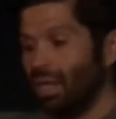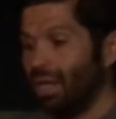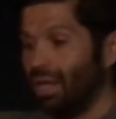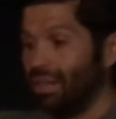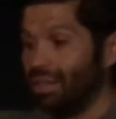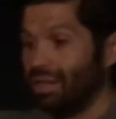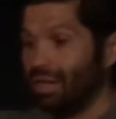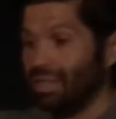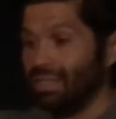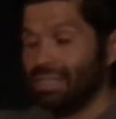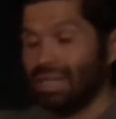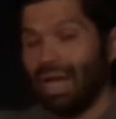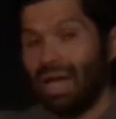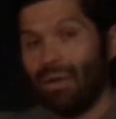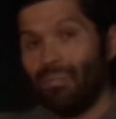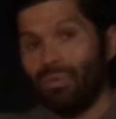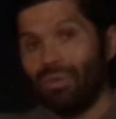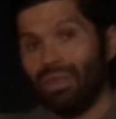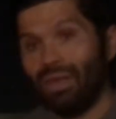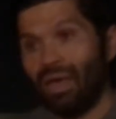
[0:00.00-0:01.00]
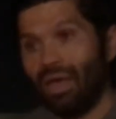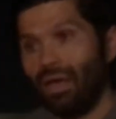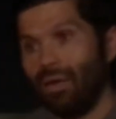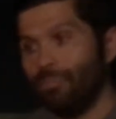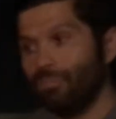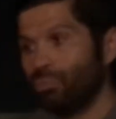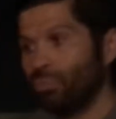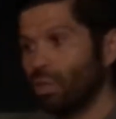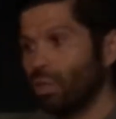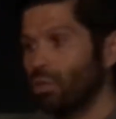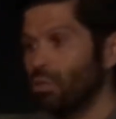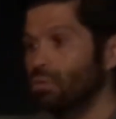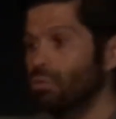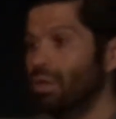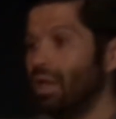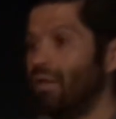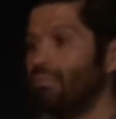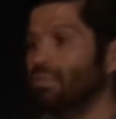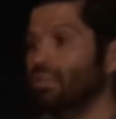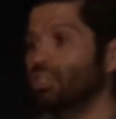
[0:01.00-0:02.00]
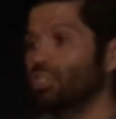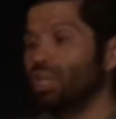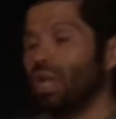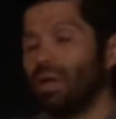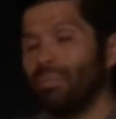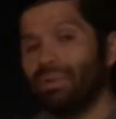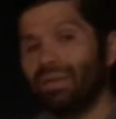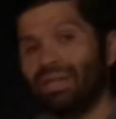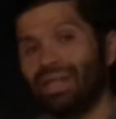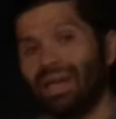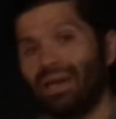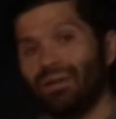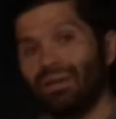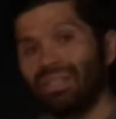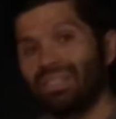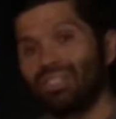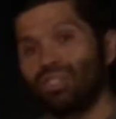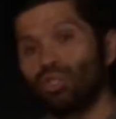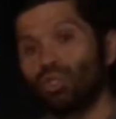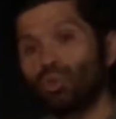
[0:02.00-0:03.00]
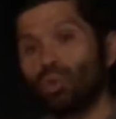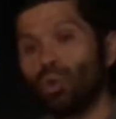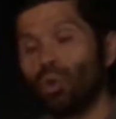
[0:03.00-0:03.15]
And then on top of that, you have to chop it down into